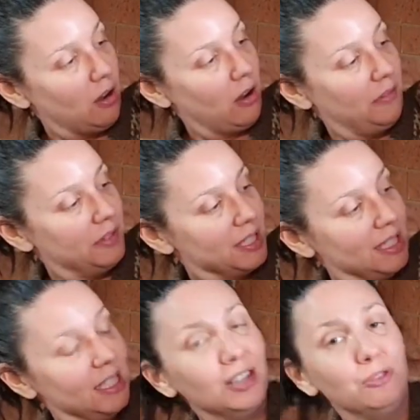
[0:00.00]
obviously
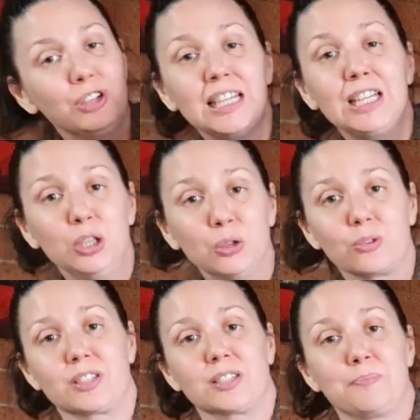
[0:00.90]
it really
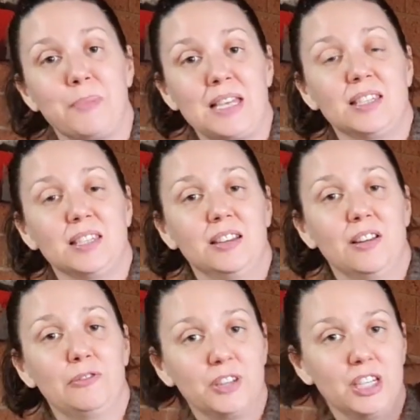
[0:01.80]
looks messy and
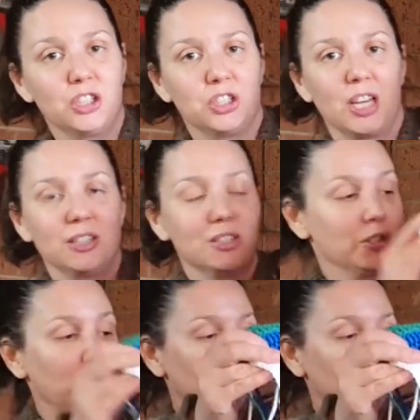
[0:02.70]
unfinished, and so